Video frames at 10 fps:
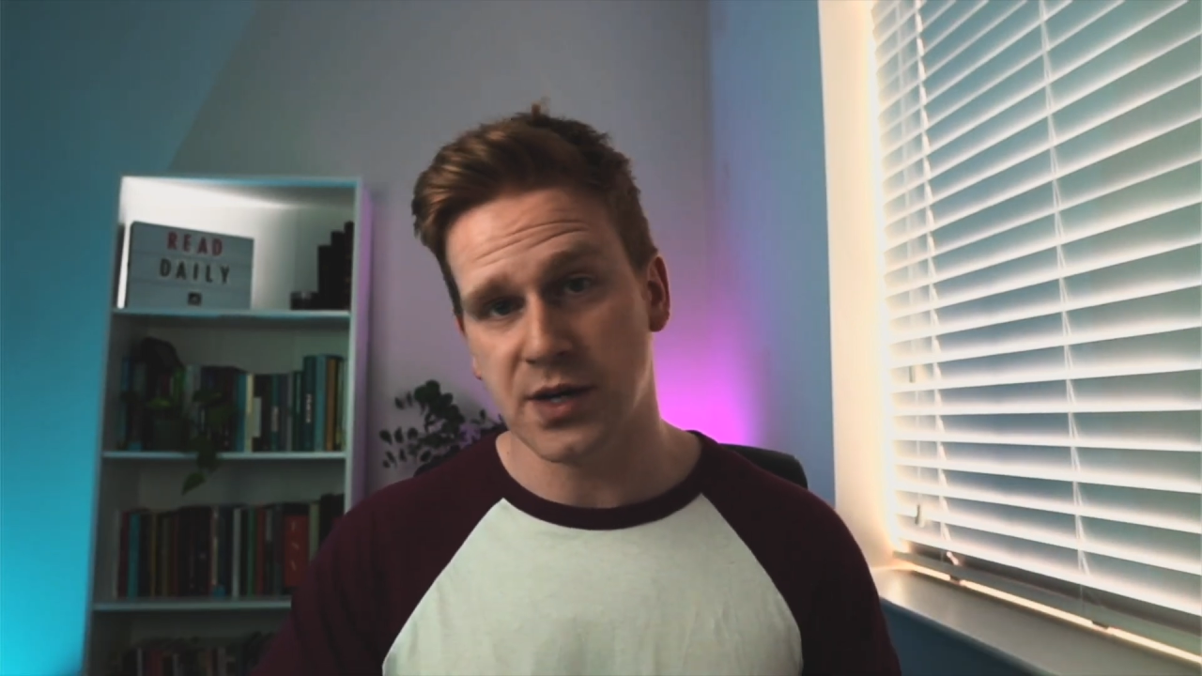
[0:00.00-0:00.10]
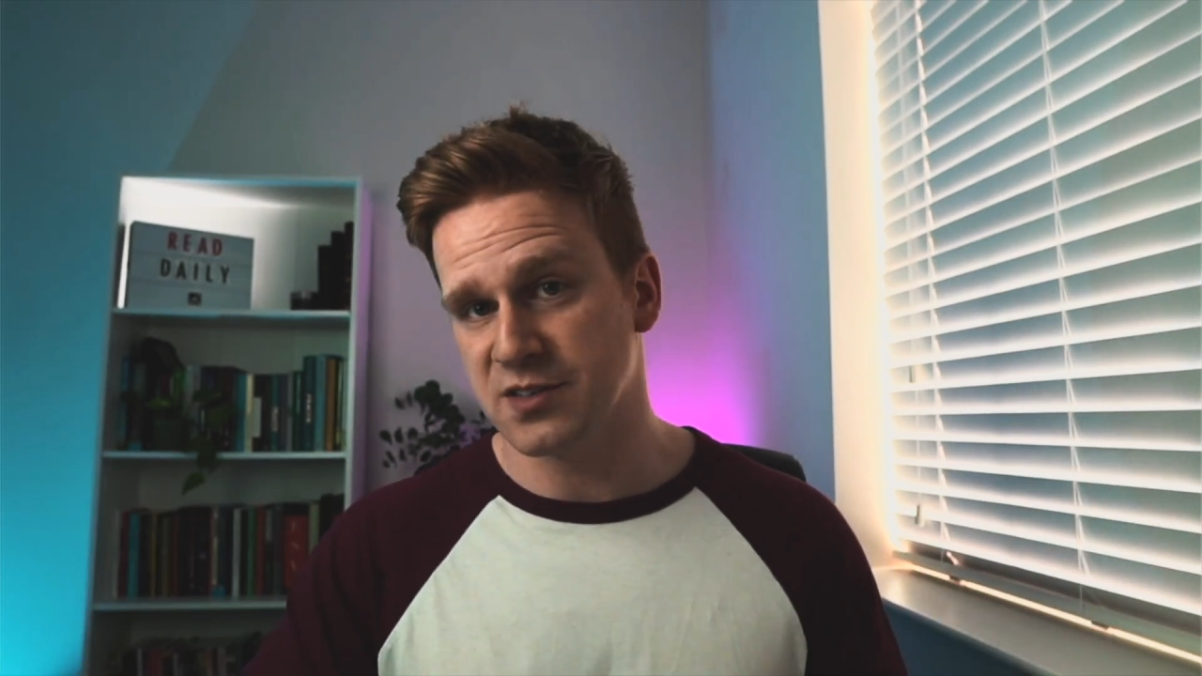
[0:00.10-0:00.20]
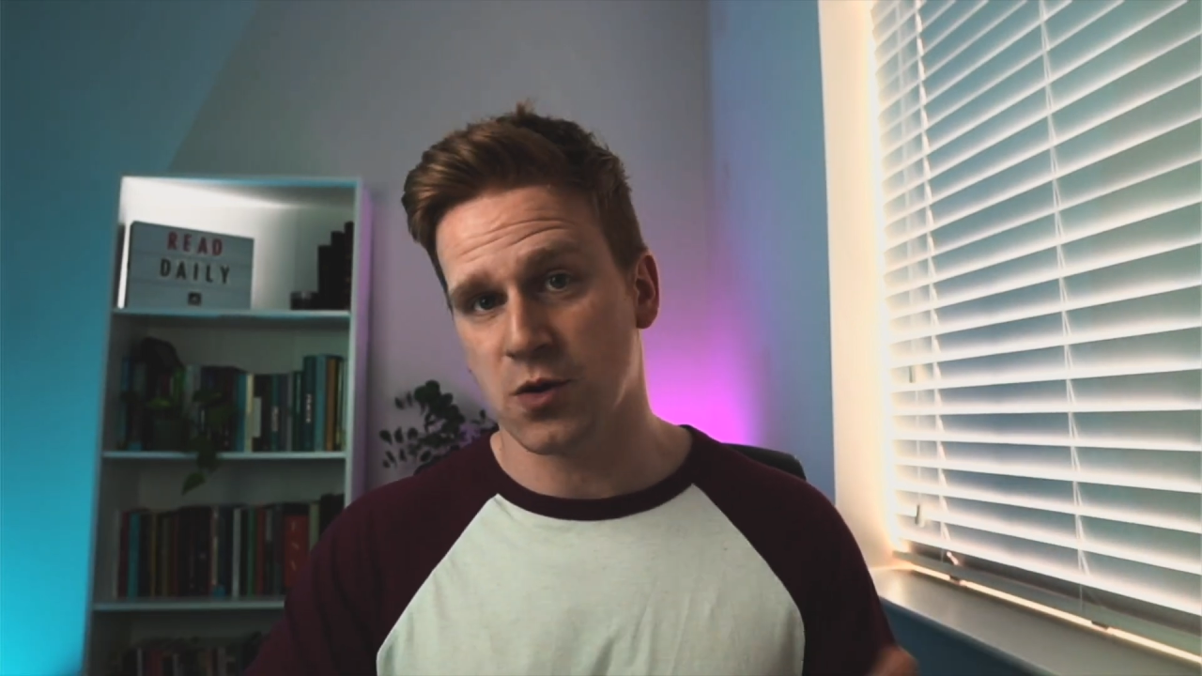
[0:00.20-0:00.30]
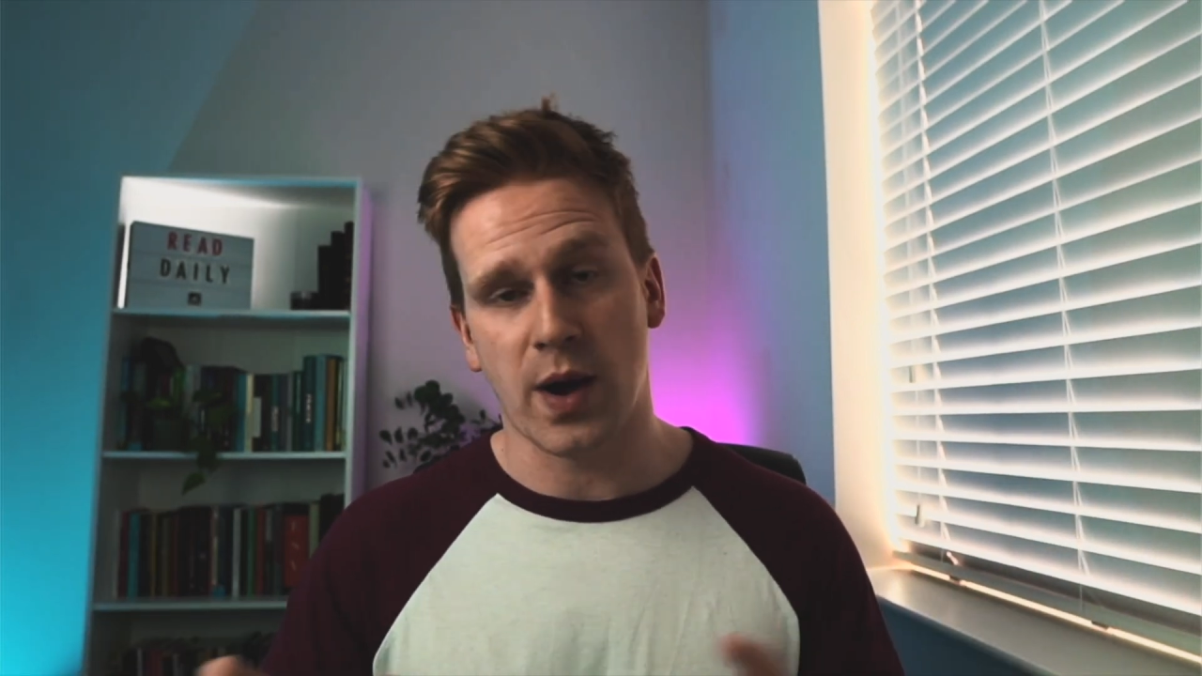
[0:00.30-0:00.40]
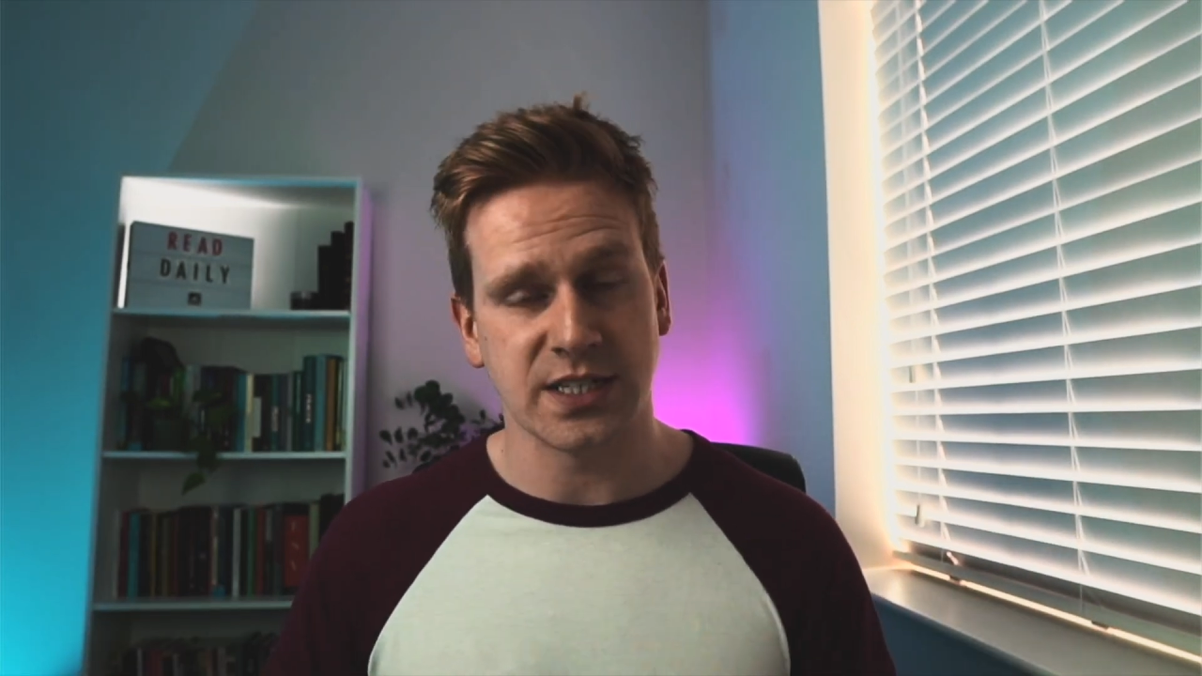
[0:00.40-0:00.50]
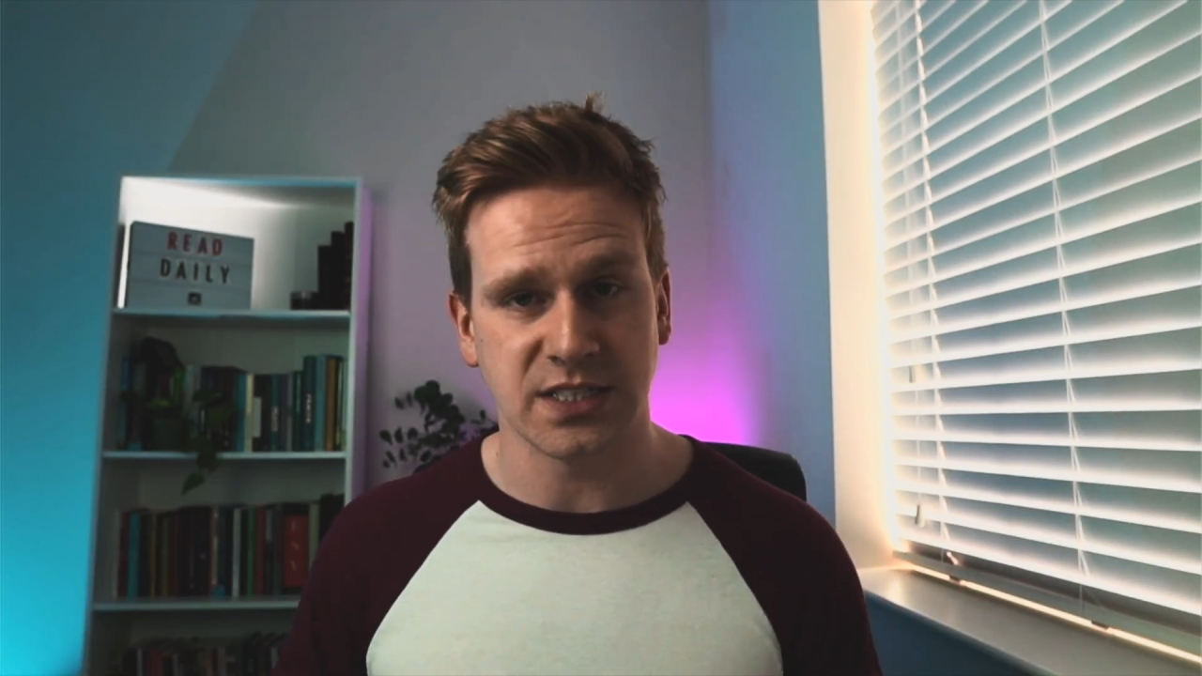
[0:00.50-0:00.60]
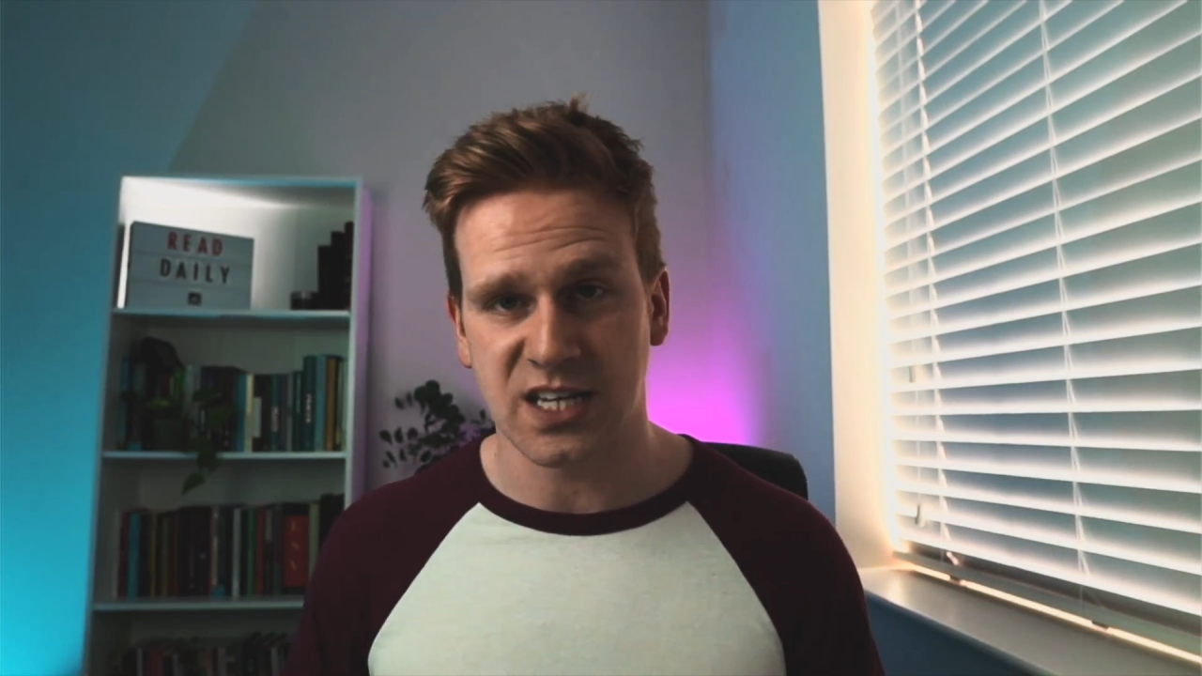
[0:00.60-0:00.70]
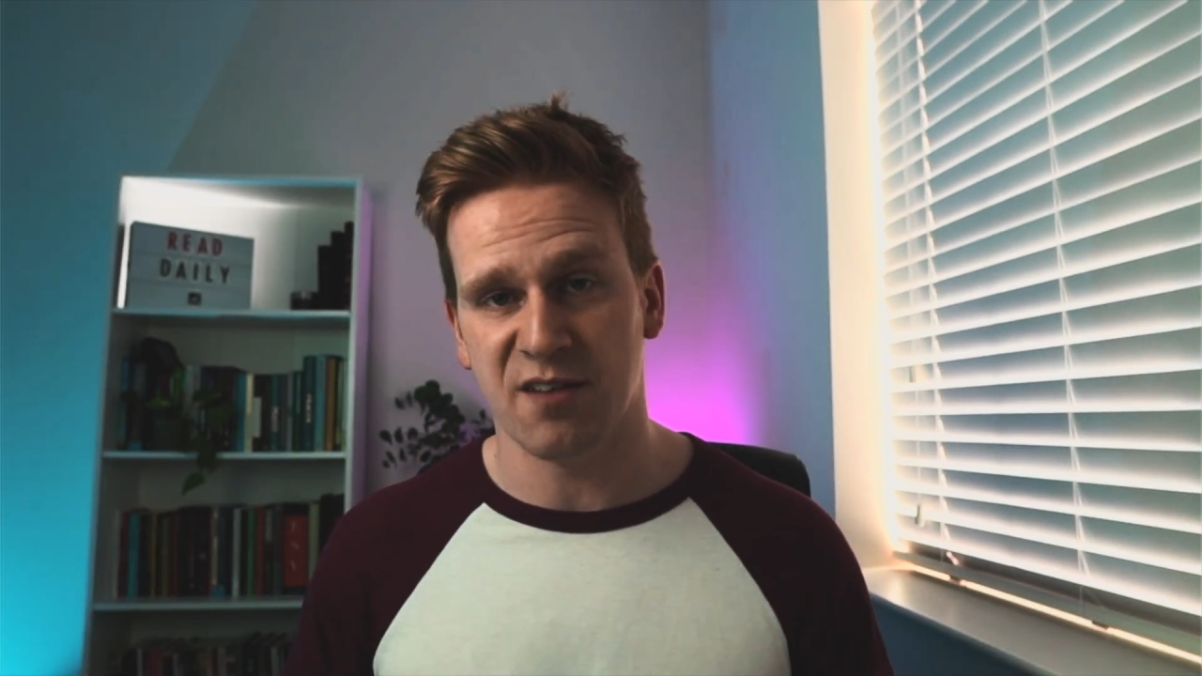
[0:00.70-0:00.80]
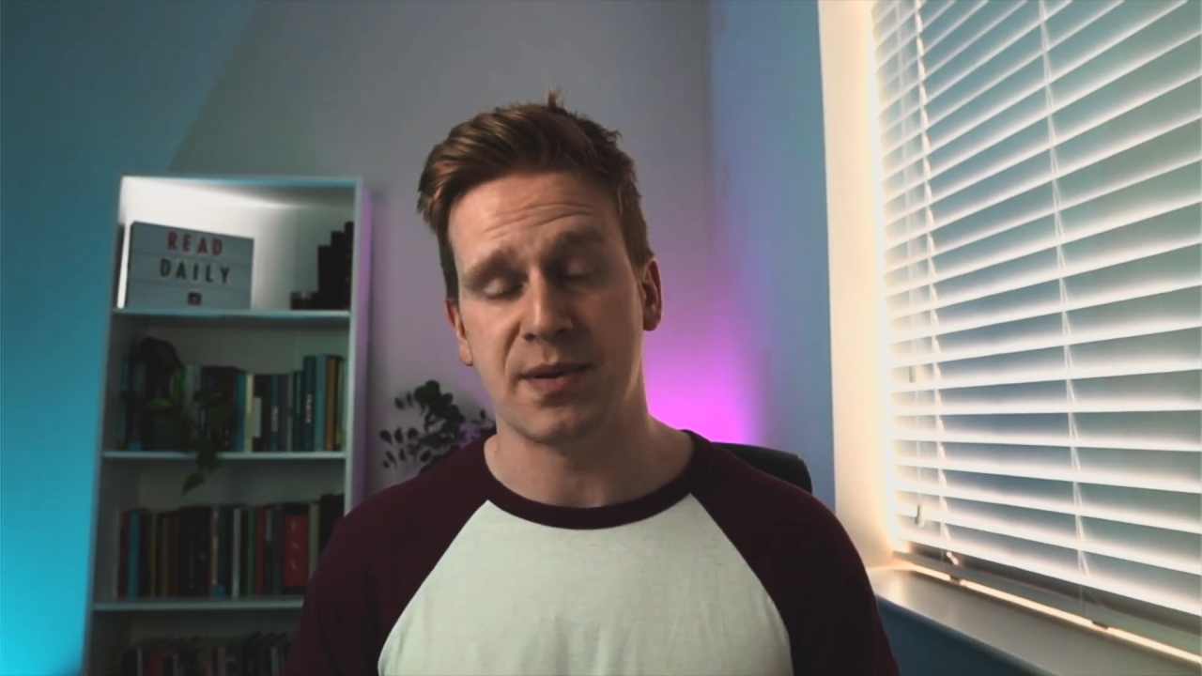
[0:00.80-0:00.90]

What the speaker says: of questions have